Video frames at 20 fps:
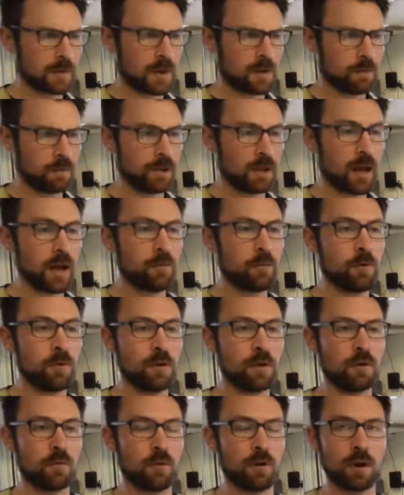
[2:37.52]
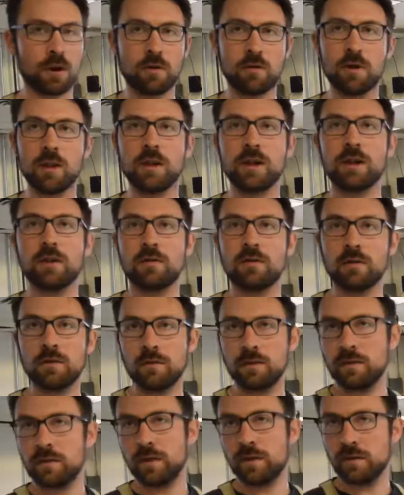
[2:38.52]
plywood or acrylic
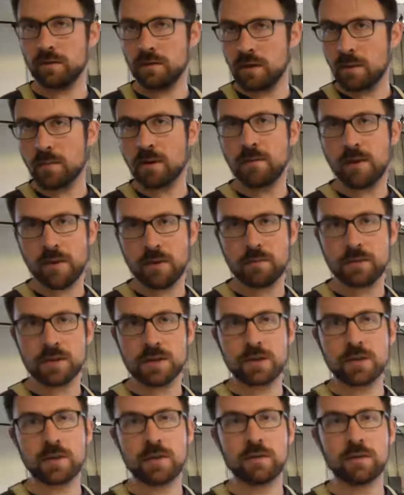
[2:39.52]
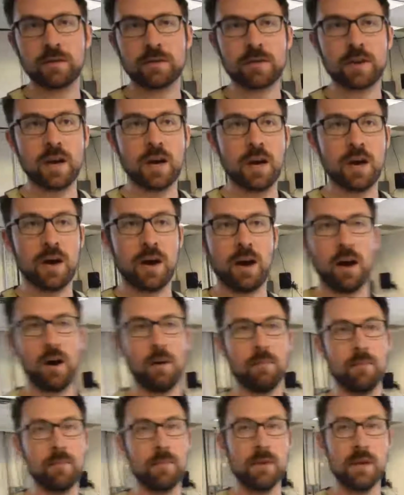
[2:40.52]
or a number of other materials
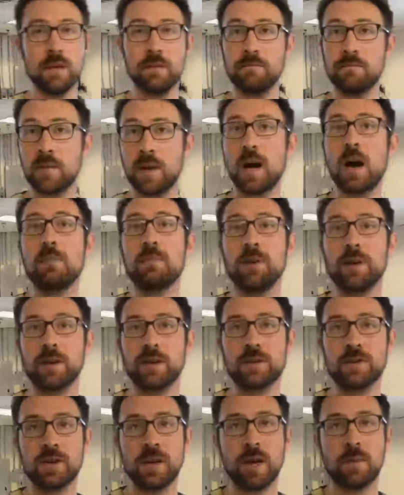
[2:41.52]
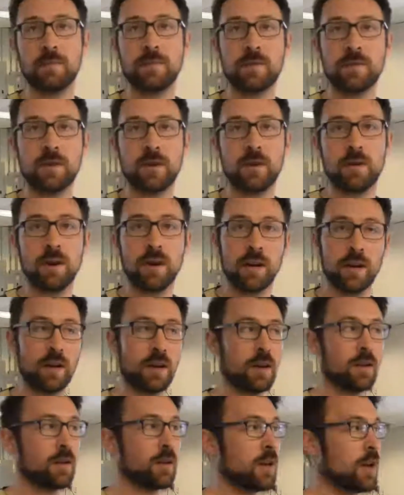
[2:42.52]
in complex shapes. So
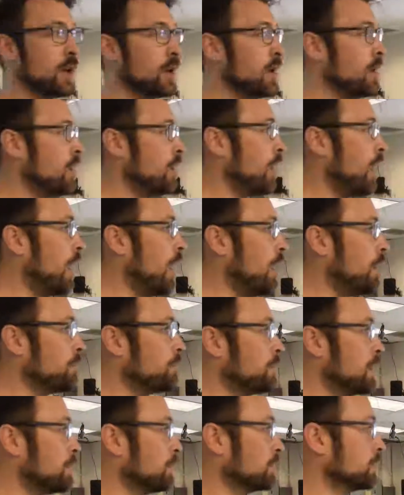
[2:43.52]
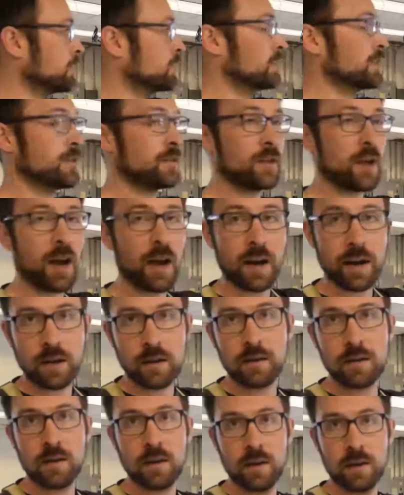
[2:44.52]
again, people can
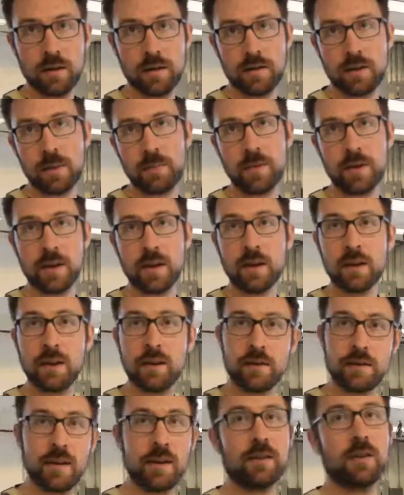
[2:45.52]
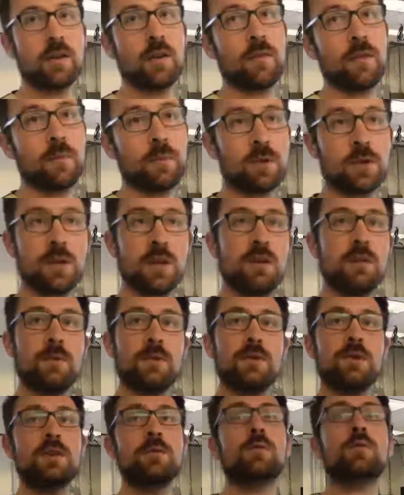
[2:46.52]
design something, send it over to the machine
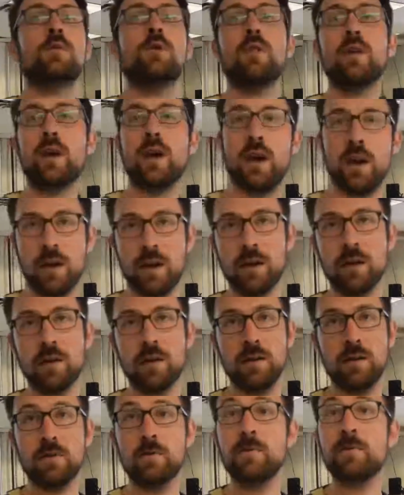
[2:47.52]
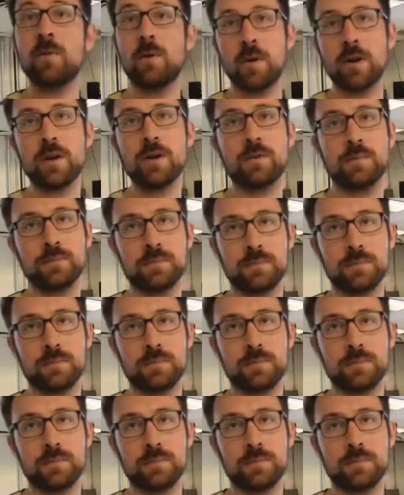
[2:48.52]
will do all the cutting for you.